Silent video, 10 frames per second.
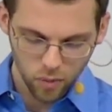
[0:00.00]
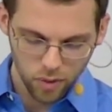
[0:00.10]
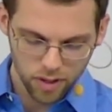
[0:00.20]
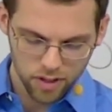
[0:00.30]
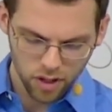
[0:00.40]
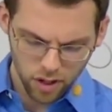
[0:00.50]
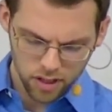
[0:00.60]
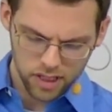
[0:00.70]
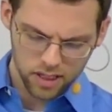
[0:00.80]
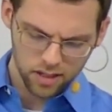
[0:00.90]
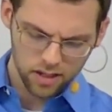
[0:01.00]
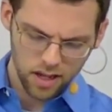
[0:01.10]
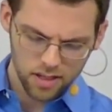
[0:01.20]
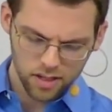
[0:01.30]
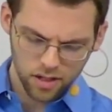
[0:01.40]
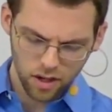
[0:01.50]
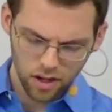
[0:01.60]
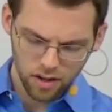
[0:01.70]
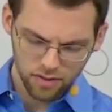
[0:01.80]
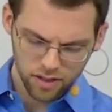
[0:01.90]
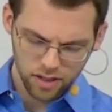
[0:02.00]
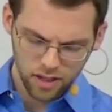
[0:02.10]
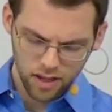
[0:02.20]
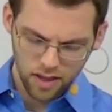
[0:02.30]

With taunts and scoffs,